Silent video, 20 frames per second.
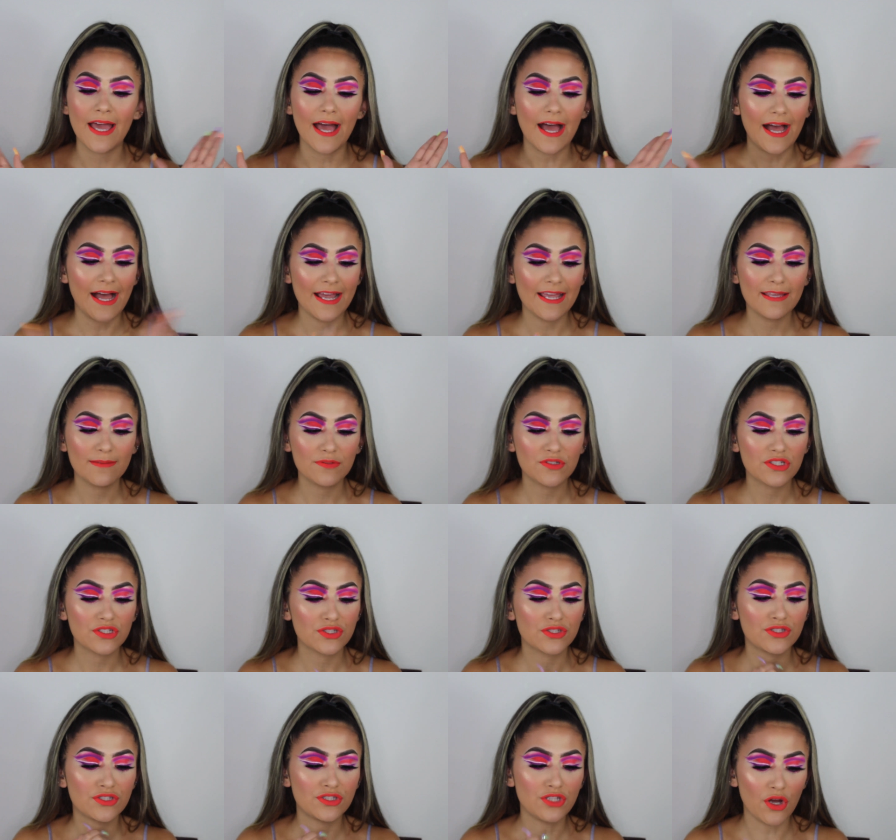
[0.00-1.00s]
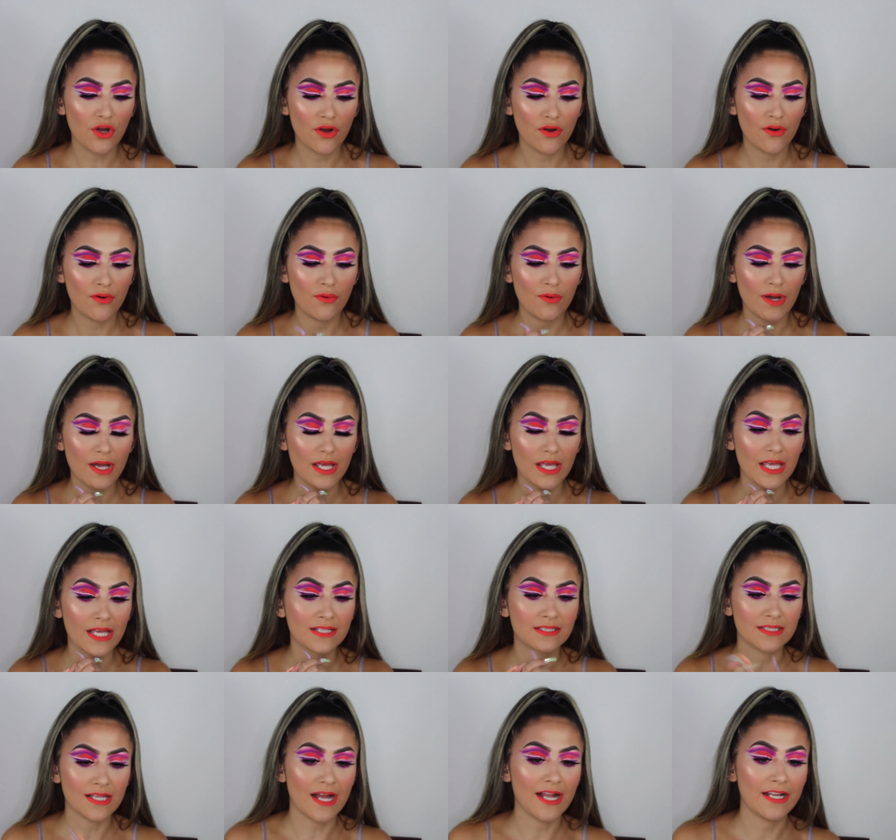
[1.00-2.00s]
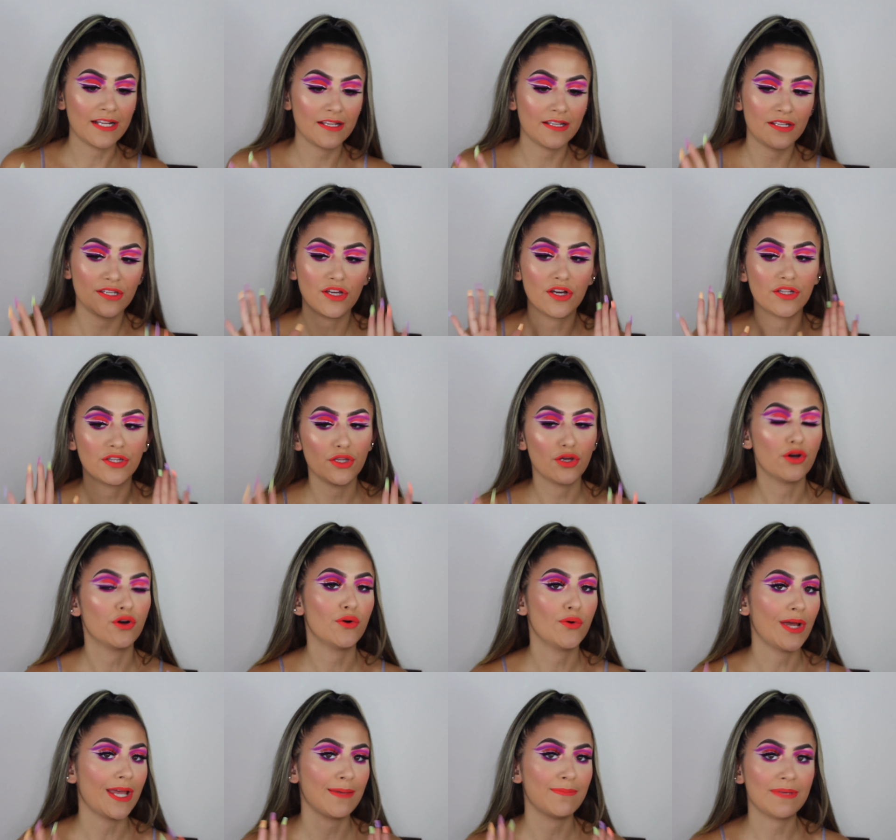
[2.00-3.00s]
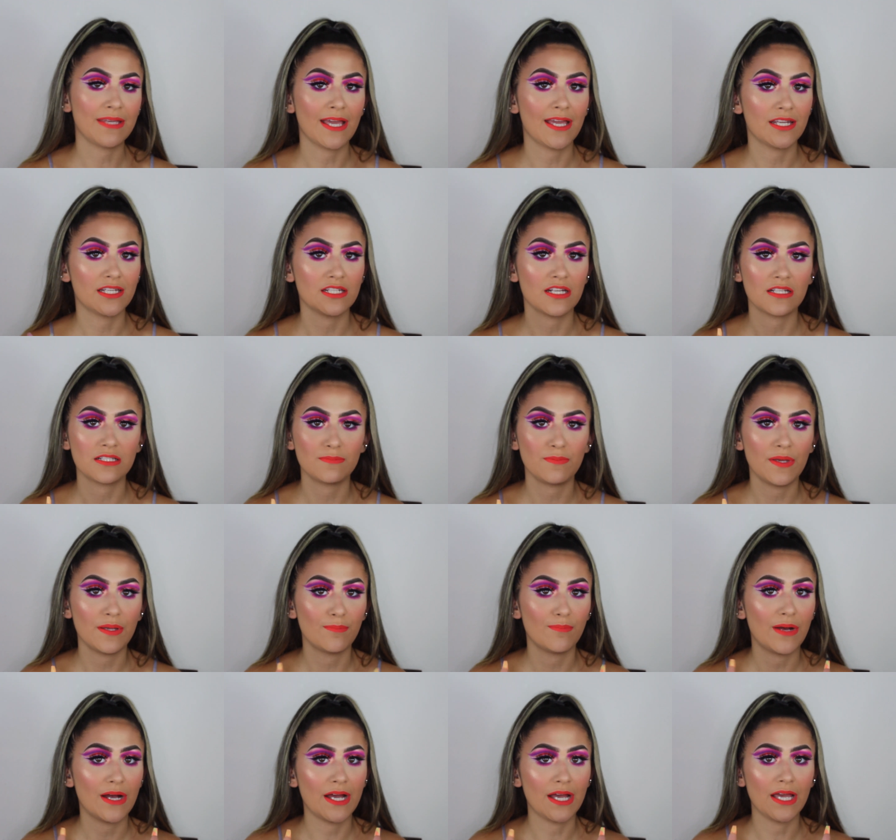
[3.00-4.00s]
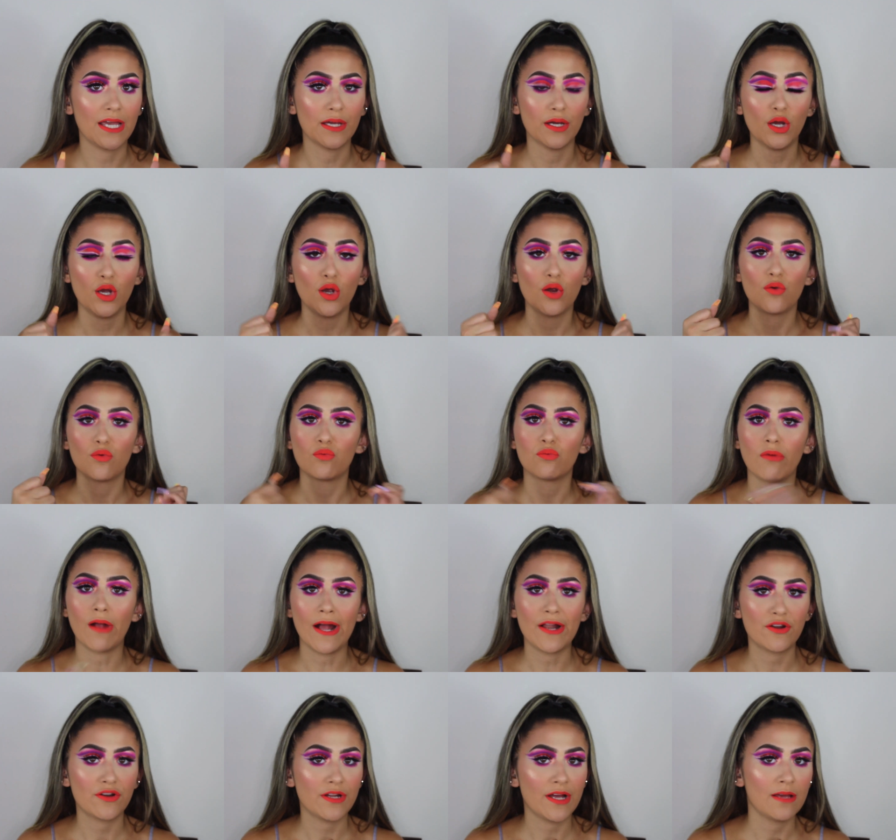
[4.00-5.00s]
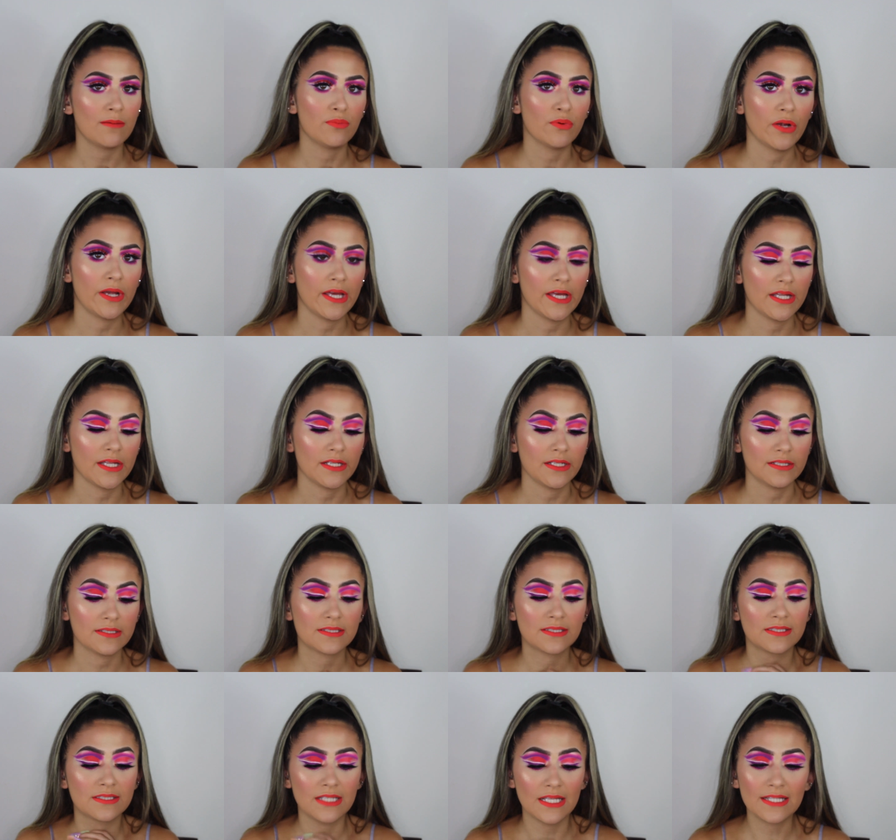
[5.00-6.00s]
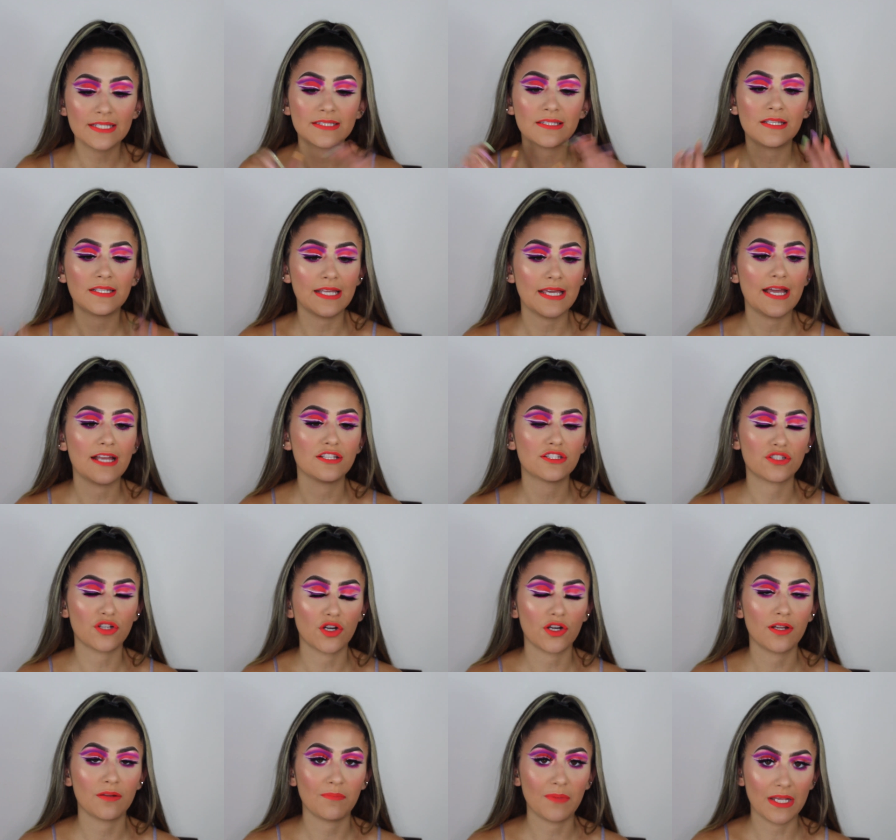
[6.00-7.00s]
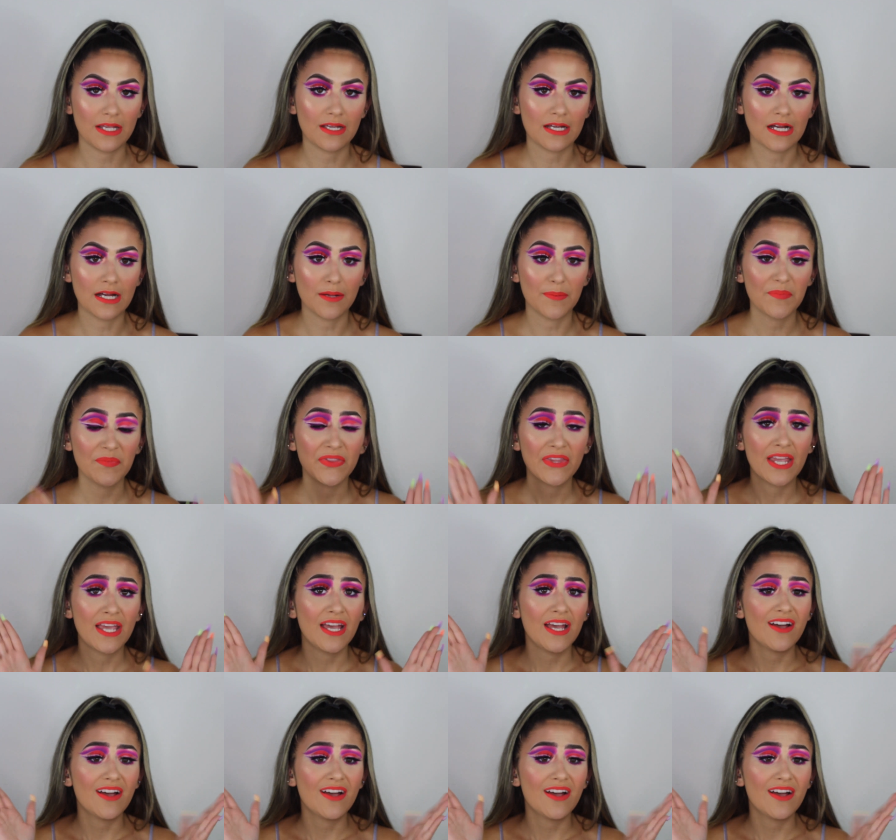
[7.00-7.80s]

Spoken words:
I am just so excited. Y'all know ABH has been my ride or die brand since the day I started makeup.